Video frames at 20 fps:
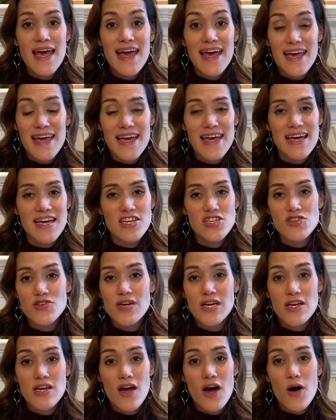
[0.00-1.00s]
and you
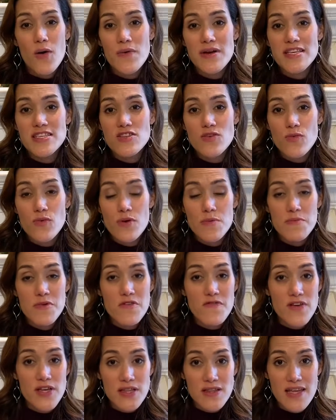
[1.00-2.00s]
can always
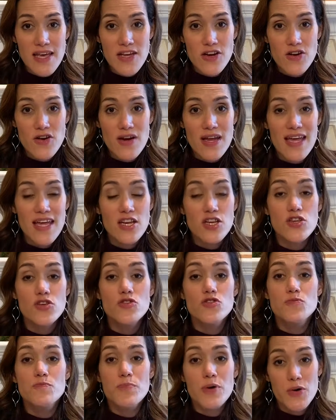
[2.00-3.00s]
remove it later and
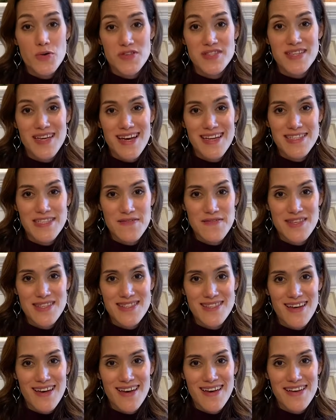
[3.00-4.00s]
use both sides of the
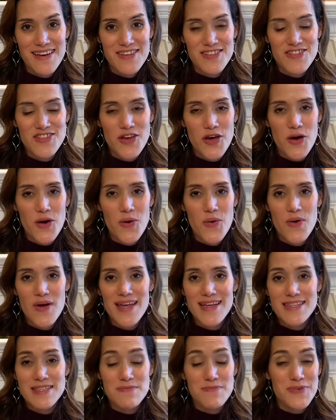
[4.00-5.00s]
sign. So
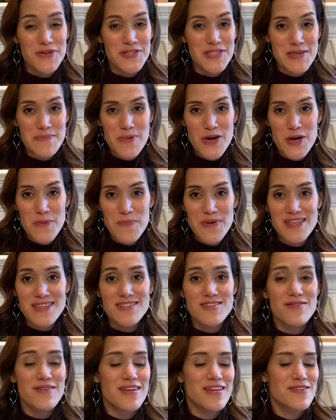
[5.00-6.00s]
it's
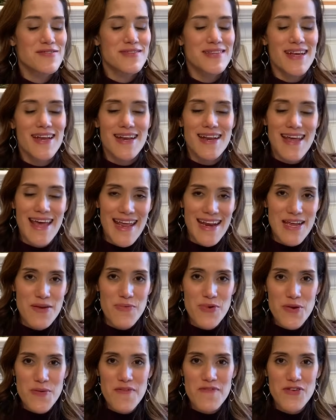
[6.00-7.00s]
multi-purpose. You can use it at any
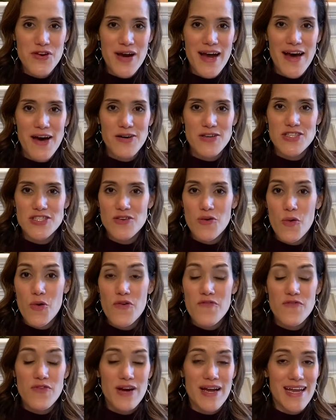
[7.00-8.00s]
room of your house
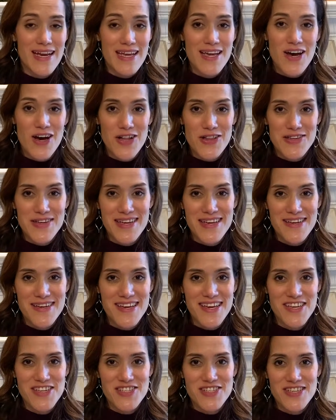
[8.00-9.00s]
or for any holiday
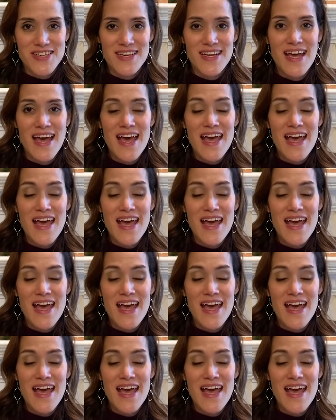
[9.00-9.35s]
occasion.